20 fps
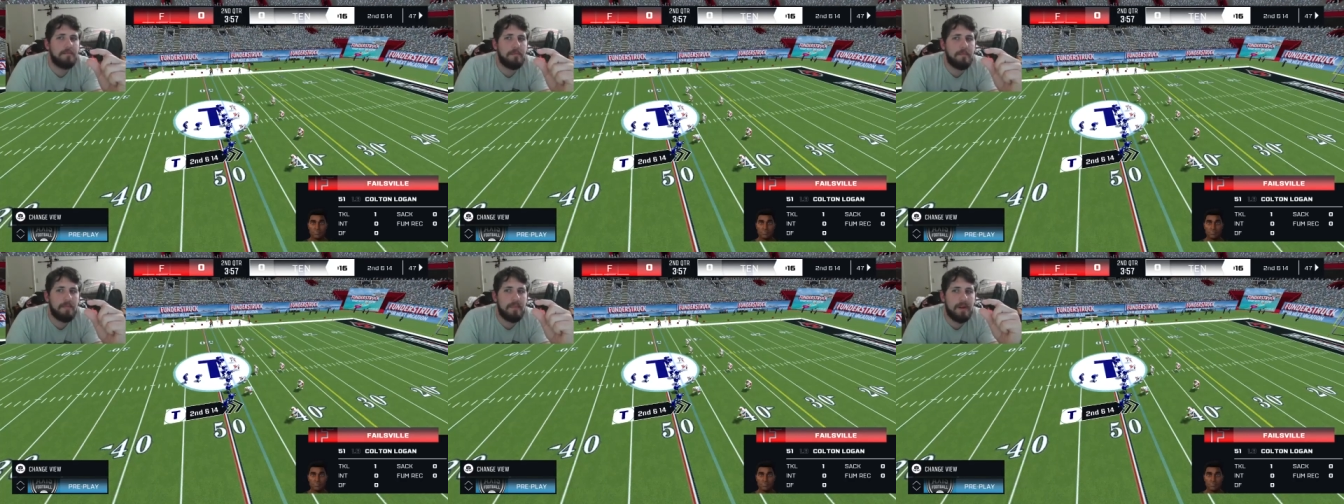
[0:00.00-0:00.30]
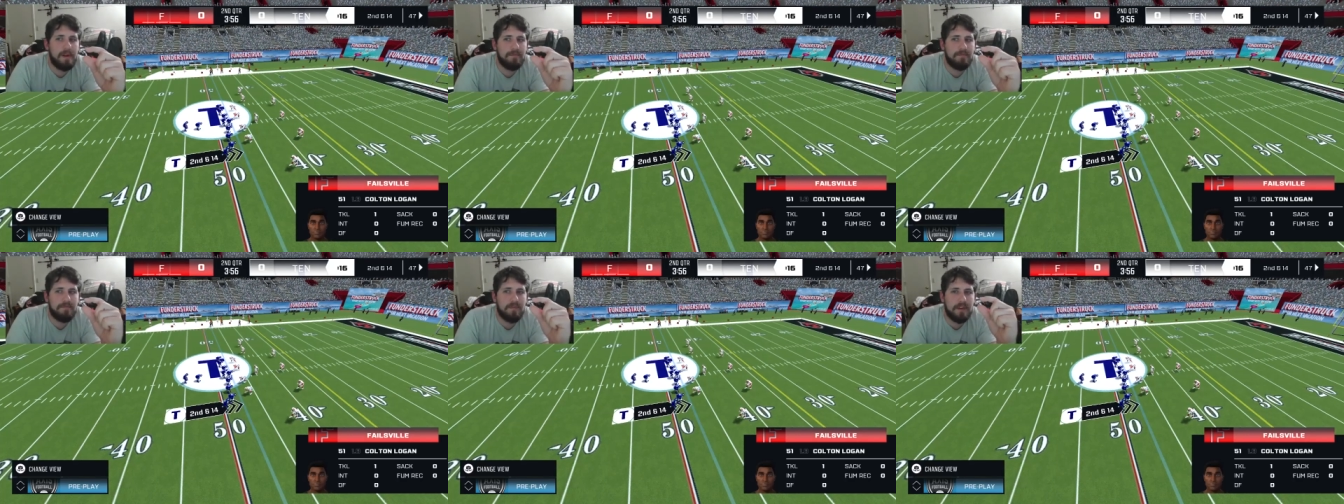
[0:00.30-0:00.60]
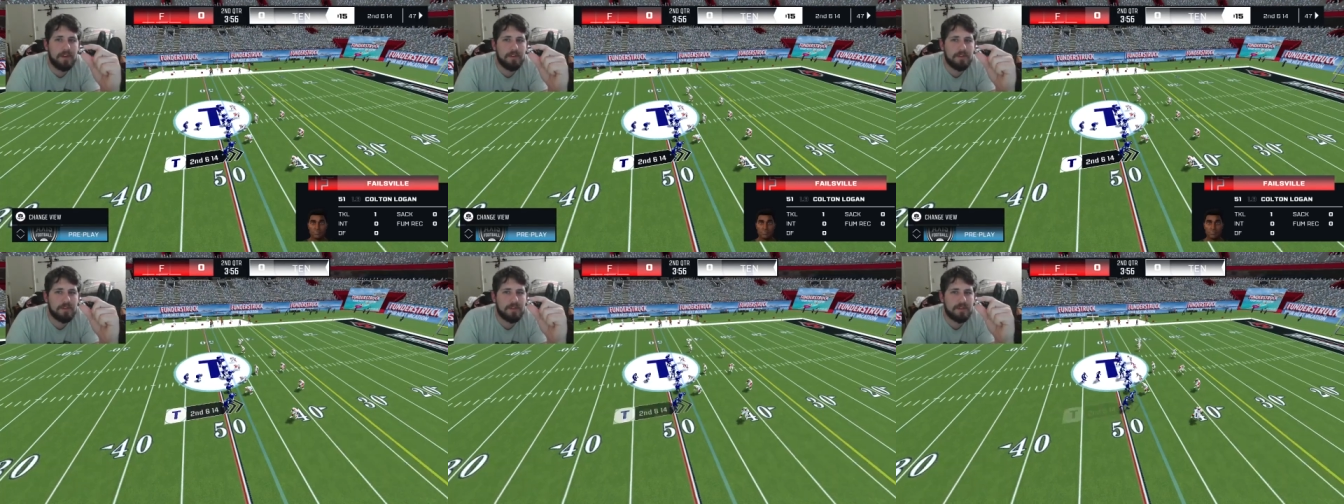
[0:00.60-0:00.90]
but it
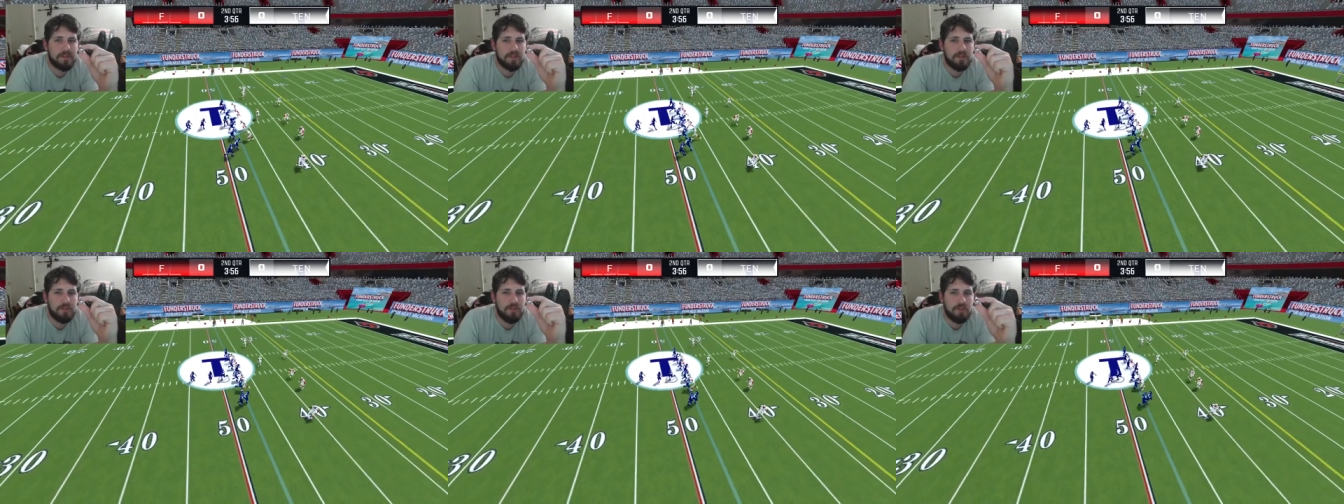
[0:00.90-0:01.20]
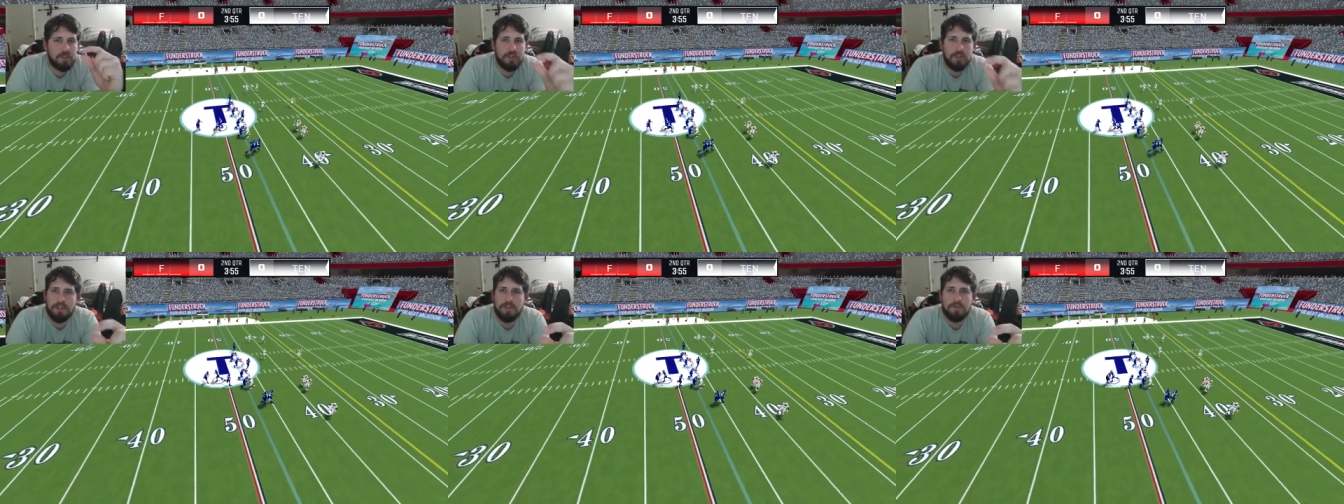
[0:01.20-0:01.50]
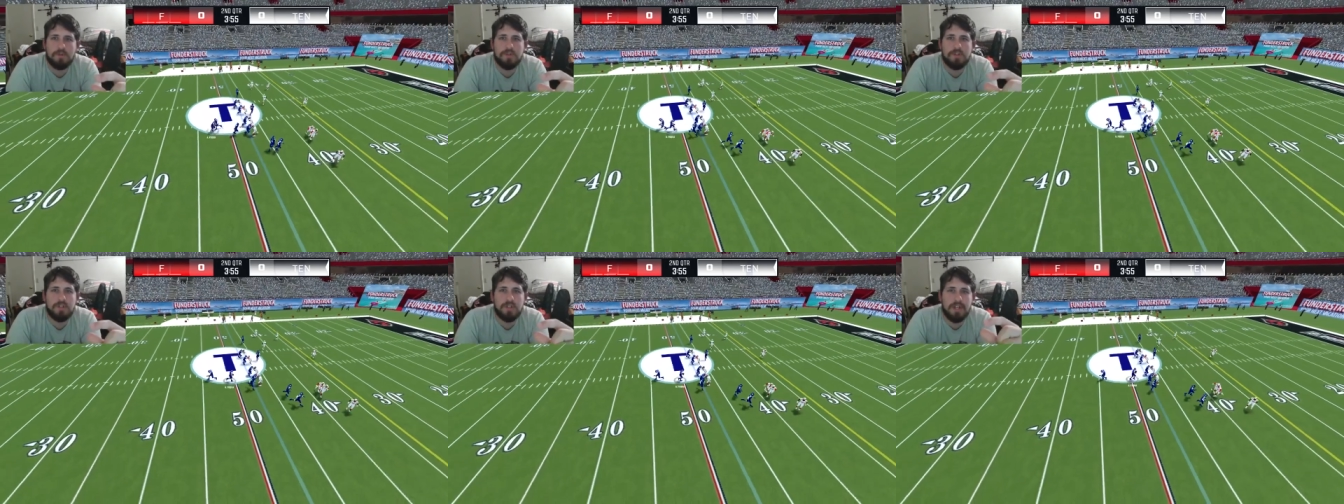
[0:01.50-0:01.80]
feels
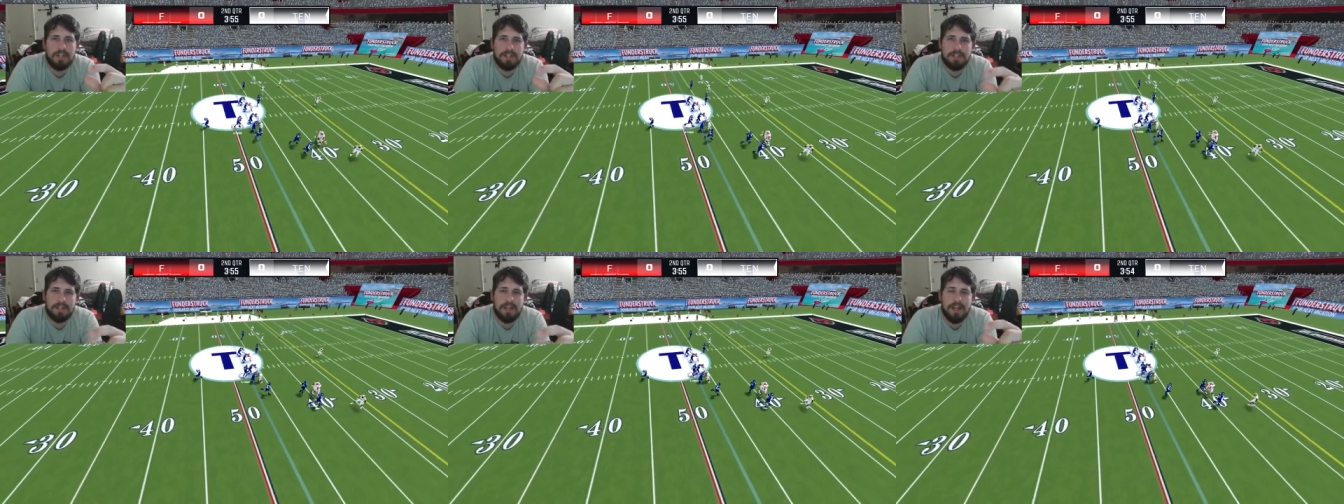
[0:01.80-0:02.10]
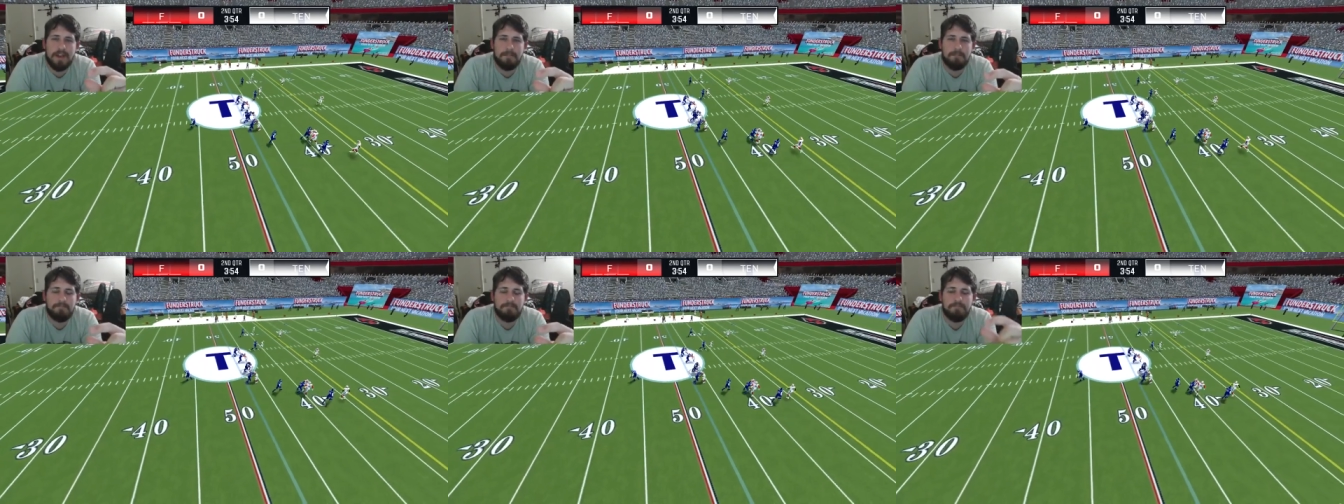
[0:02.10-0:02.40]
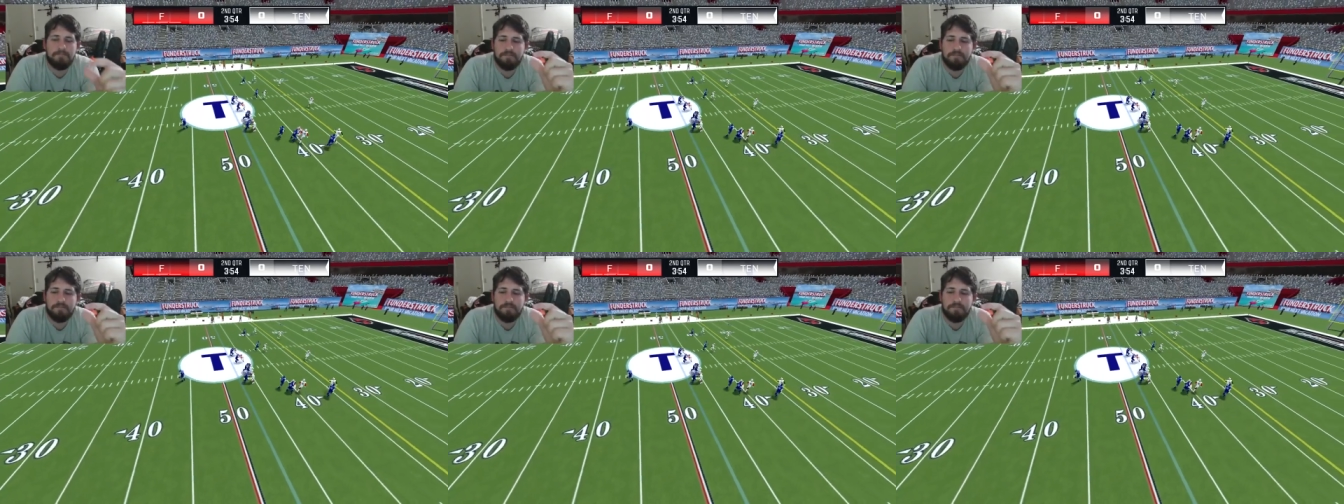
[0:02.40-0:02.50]
huge in game.